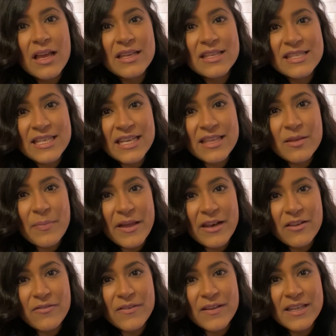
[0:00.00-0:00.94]
see the
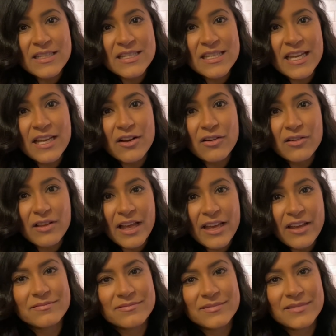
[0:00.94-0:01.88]
benefits in our
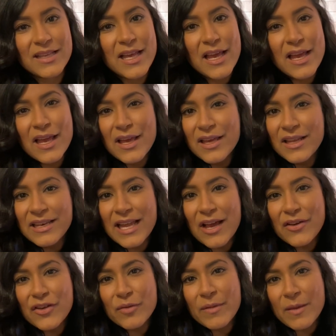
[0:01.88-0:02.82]
life.
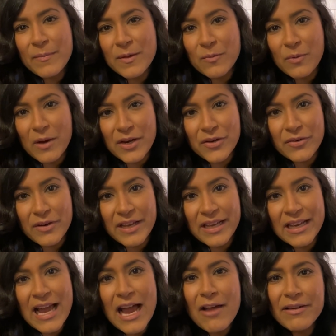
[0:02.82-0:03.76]
Now you may be wondering,
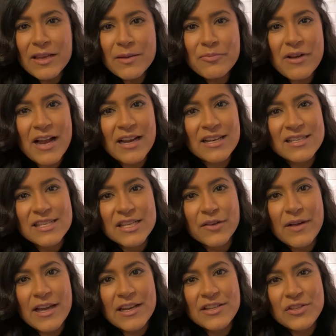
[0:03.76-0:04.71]
how can practicing
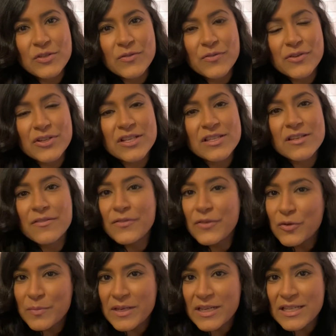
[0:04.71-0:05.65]
gratitude for just a
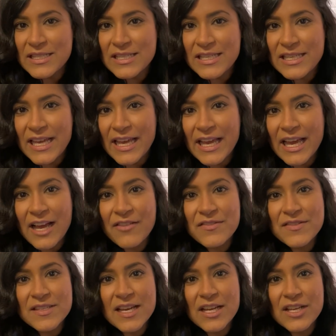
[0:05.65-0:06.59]
few minutes a day
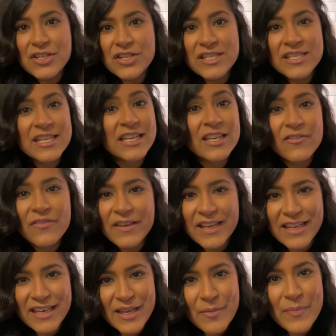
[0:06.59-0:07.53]
have such a
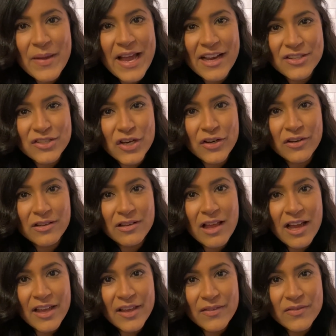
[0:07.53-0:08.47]
significant impact on our
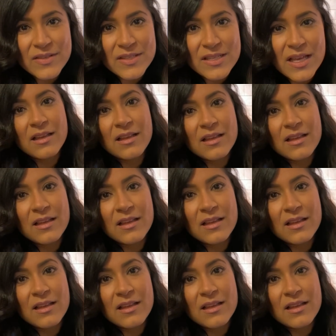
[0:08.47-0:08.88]
lives?